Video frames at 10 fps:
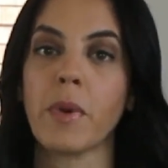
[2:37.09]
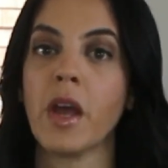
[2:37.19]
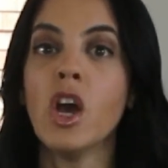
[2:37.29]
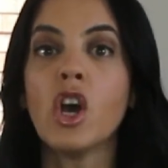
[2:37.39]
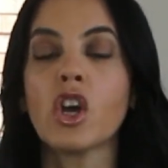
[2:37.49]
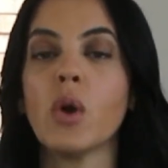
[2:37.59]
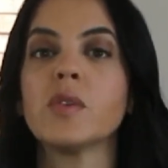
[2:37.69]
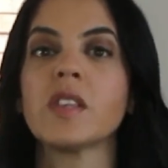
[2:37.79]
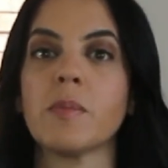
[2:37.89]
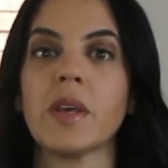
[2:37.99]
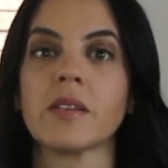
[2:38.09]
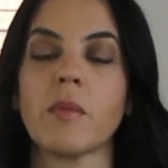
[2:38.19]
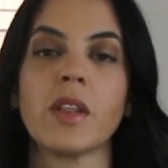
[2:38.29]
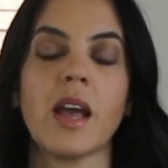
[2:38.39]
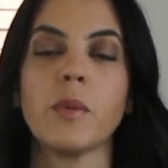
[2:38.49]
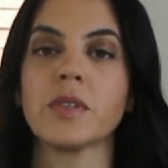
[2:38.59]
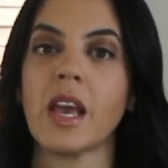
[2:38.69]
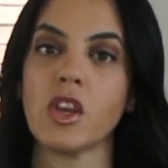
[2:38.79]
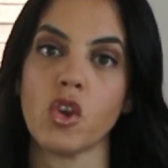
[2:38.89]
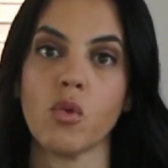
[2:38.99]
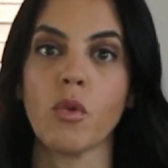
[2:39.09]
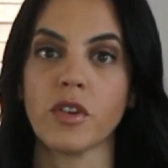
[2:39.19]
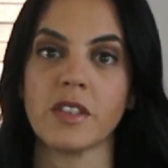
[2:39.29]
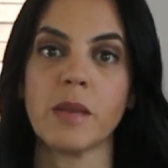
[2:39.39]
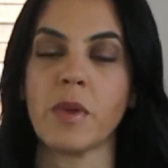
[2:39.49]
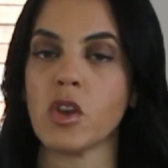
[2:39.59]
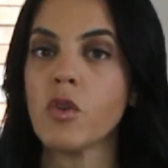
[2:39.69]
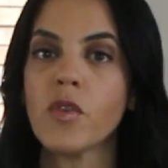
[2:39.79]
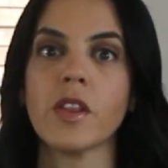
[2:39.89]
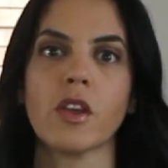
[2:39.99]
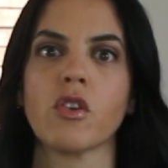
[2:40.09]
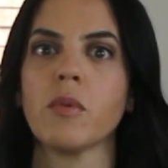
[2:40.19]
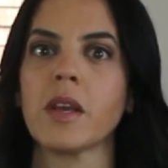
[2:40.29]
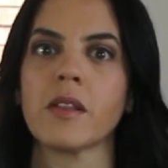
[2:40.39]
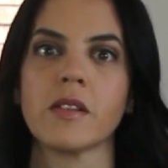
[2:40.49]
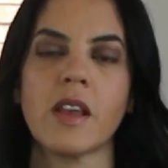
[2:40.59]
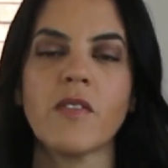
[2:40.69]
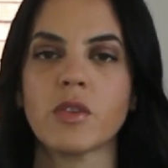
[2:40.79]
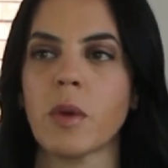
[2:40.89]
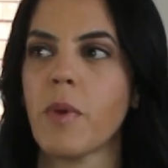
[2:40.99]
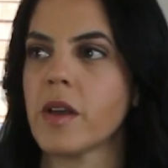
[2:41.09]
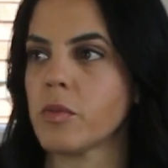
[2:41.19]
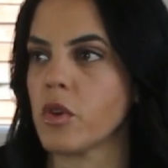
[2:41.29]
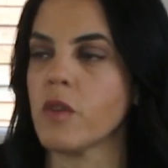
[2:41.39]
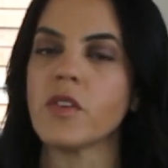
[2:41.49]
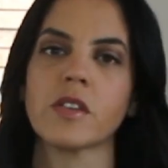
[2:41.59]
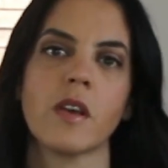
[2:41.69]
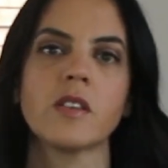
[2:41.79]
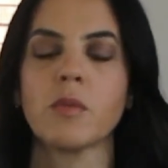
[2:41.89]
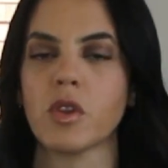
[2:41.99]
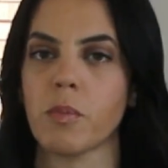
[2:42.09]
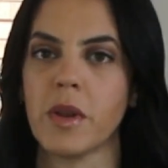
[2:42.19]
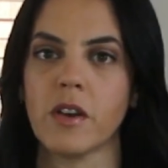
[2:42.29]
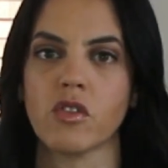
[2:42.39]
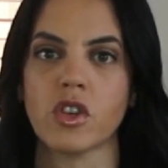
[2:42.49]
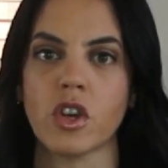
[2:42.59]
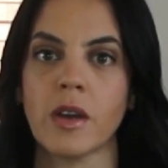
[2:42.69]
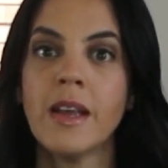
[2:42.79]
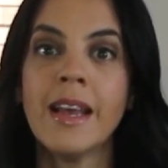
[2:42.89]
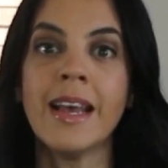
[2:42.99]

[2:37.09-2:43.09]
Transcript: but co-sleeping is something that helps get you more sleep, and you feel that you're doing it the safest way possible, and you've discussed it with your pediatrician,